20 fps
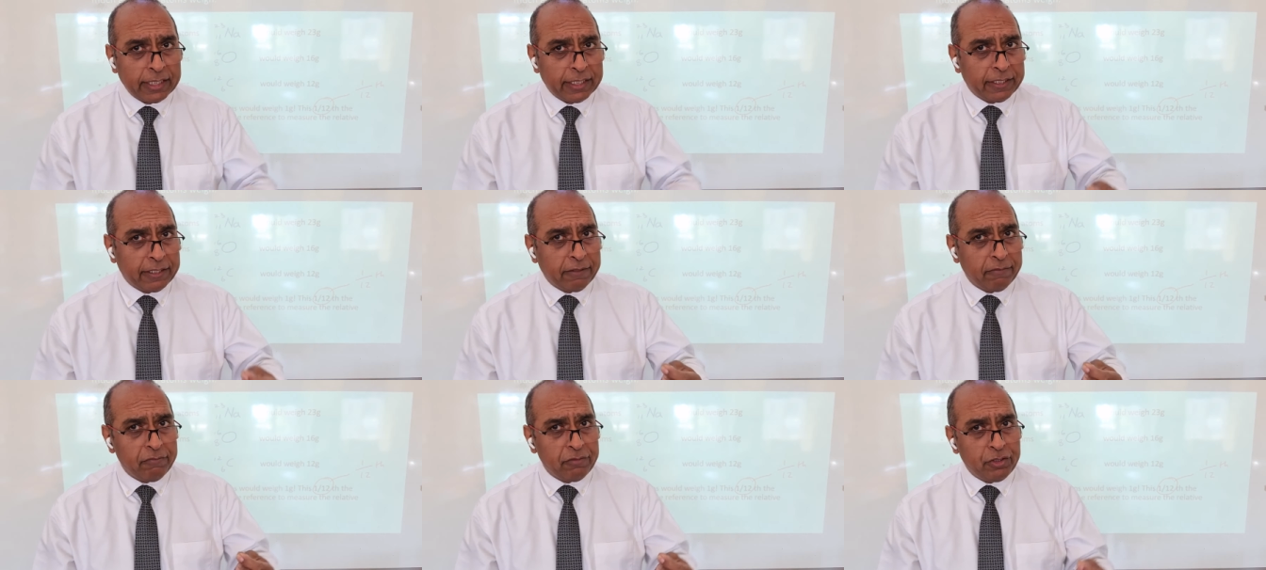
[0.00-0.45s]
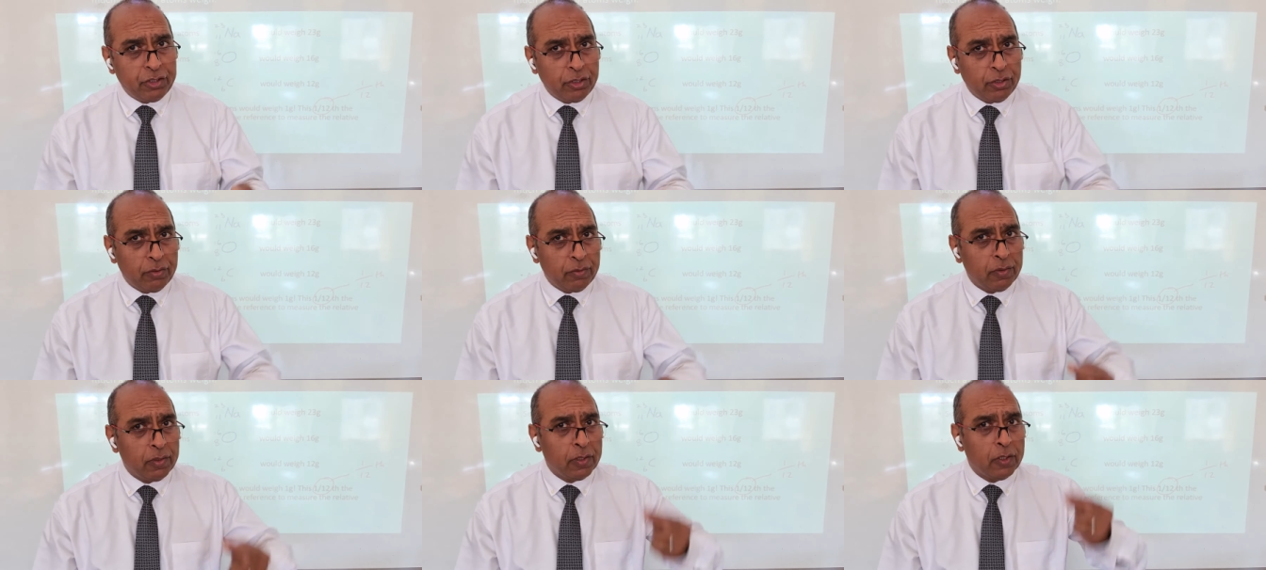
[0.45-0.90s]
gives
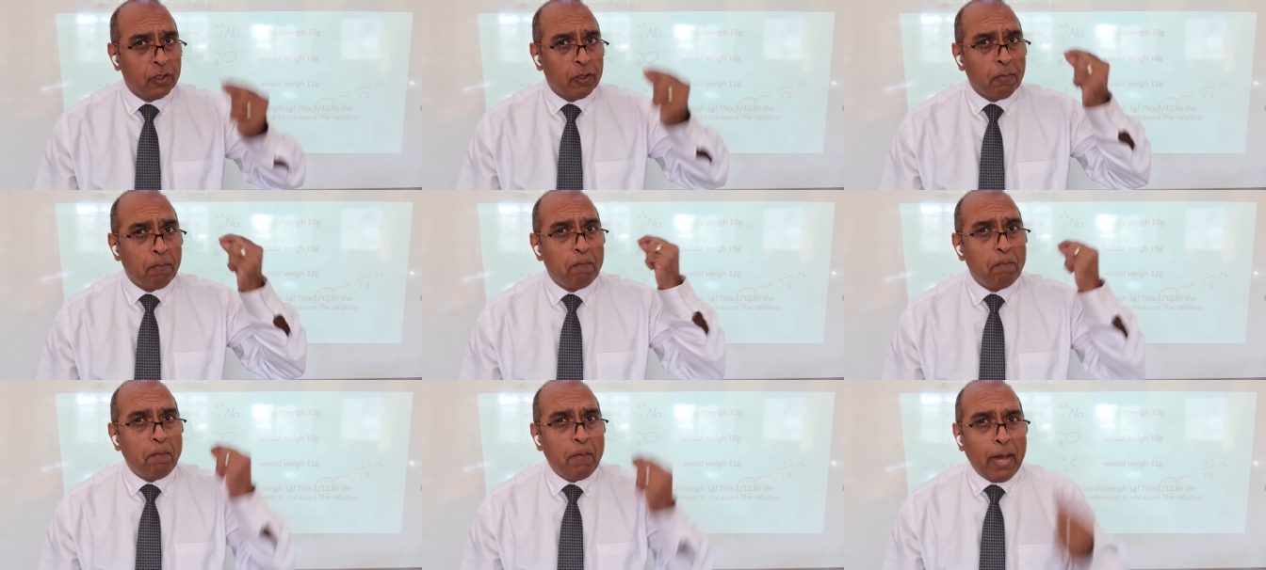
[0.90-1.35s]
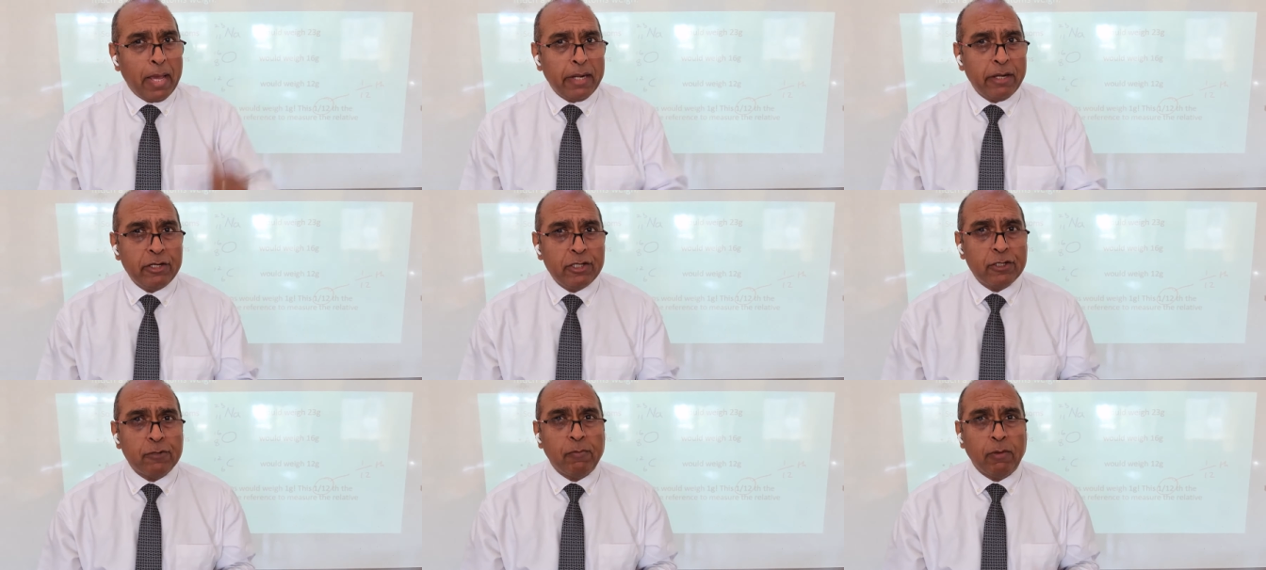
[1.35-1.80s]
you
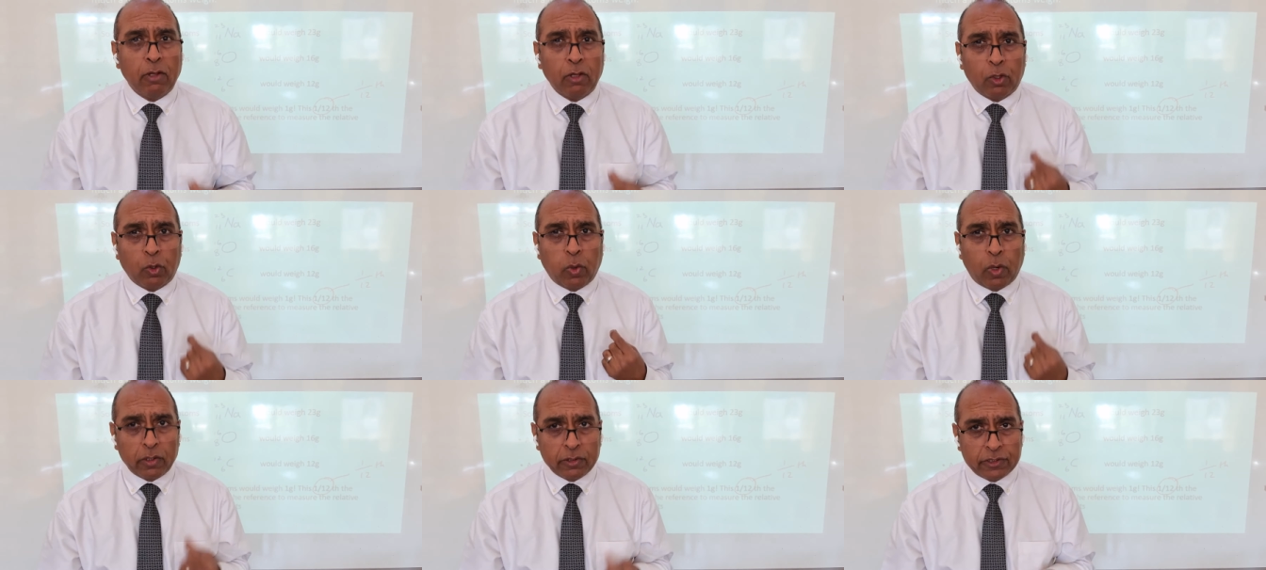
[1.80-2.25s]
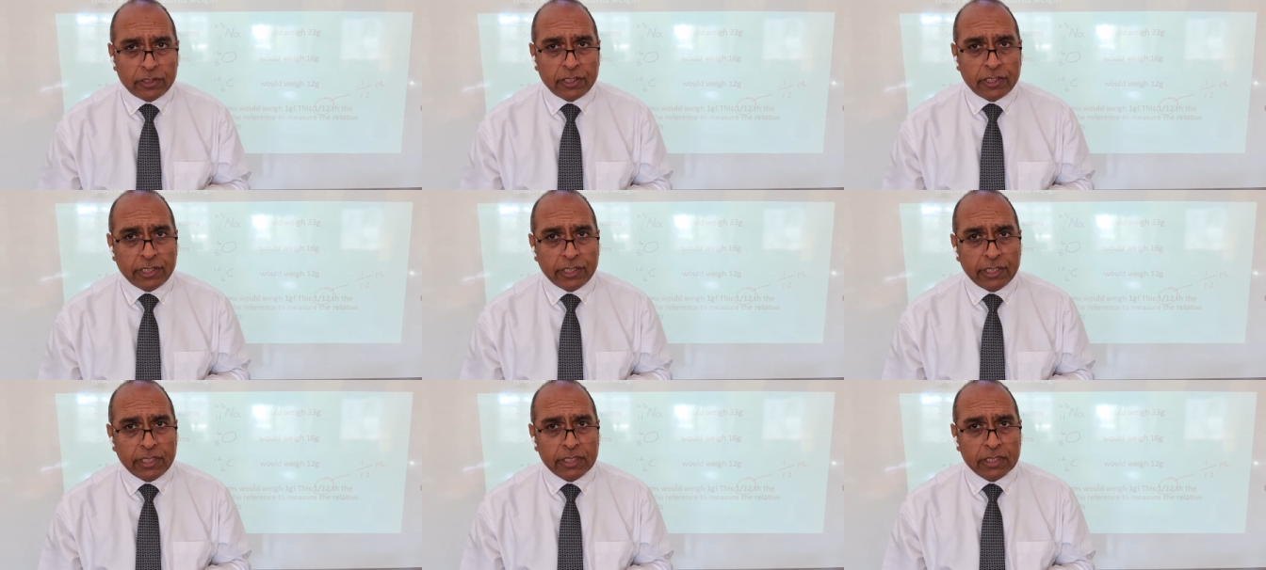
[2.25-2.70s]
manageable
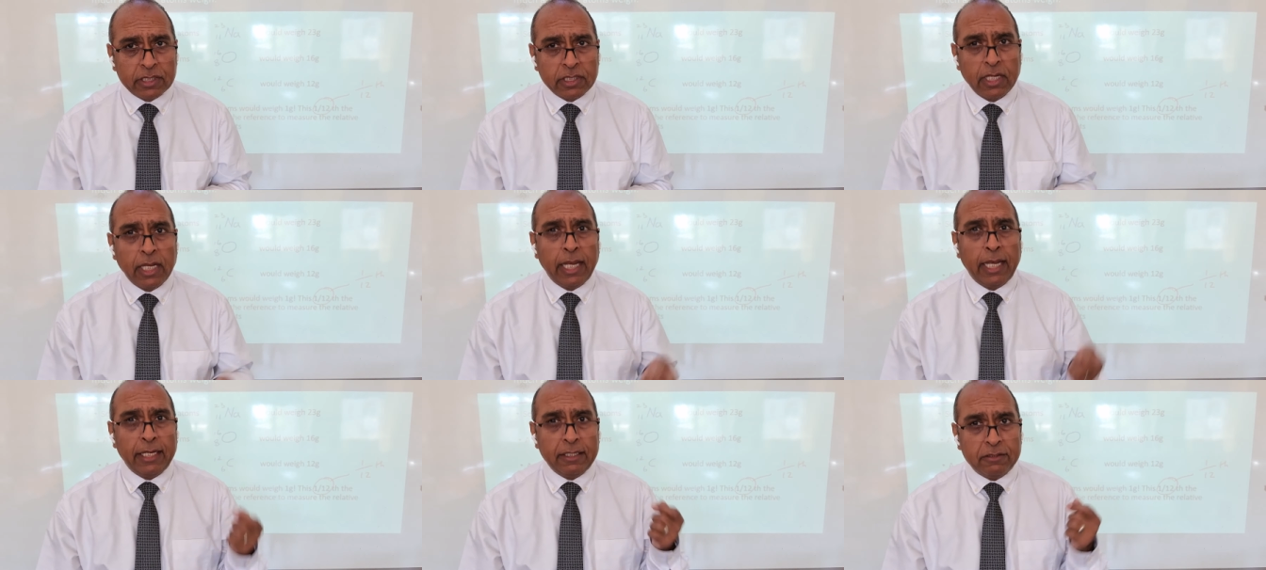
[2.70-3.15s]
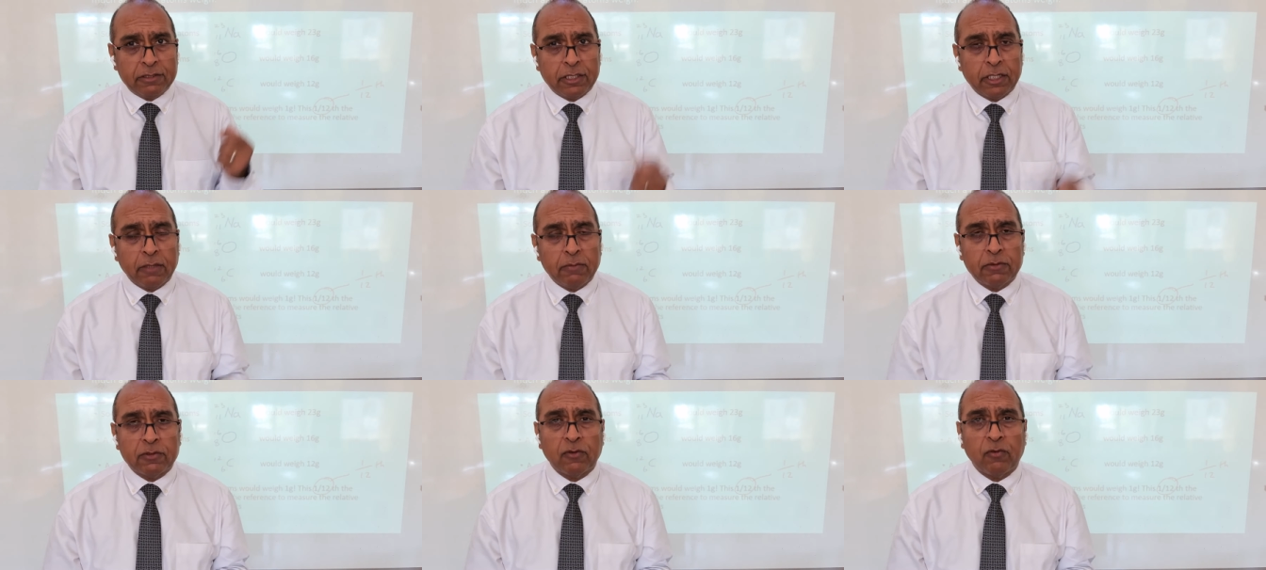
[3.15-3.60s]
quantities in
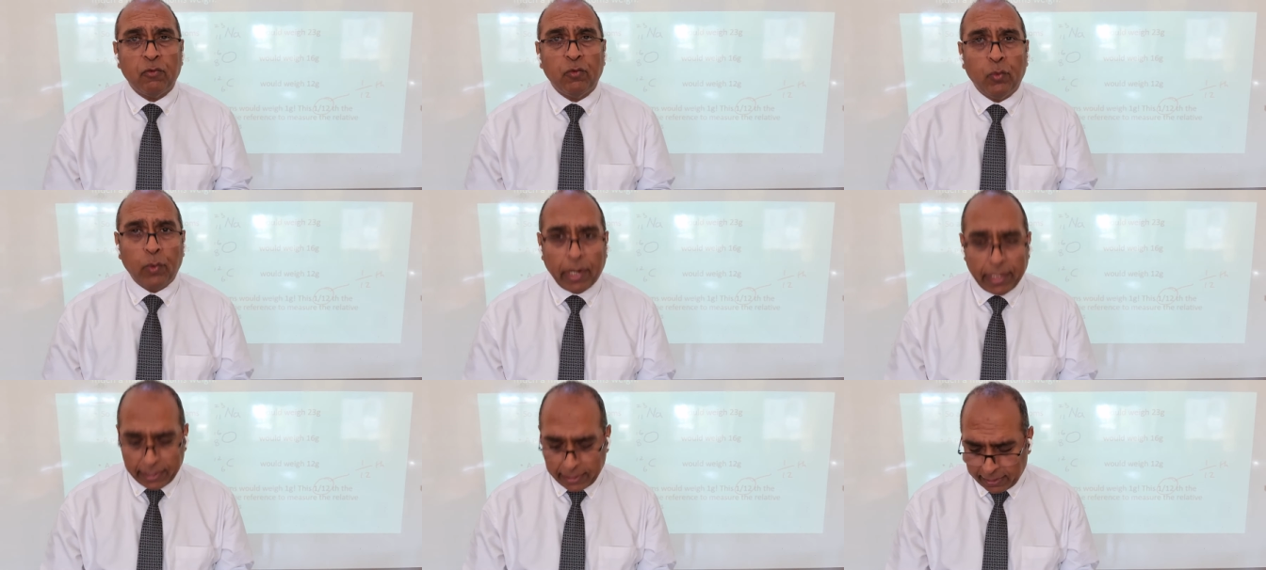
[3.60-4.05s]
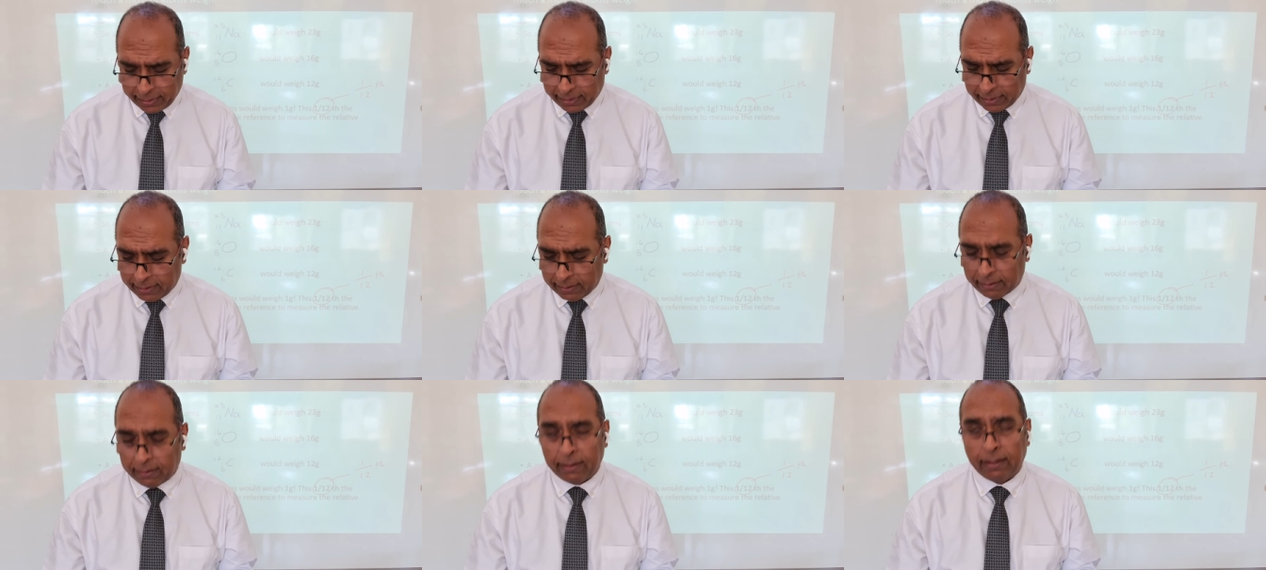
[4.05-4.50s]
terms of weighing